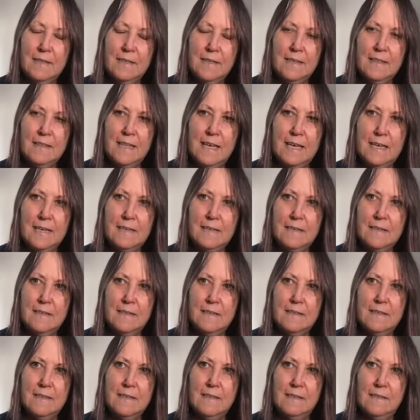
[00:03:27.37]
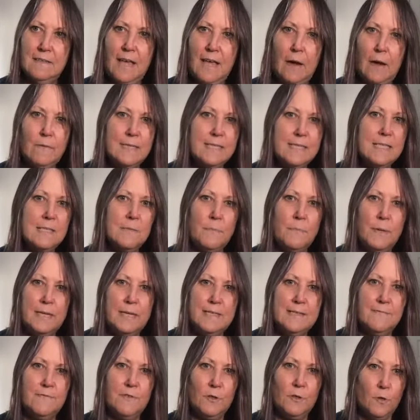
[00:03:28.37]
That allowing
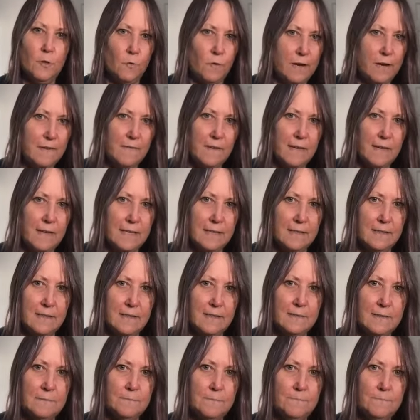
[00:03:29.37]
space for grieving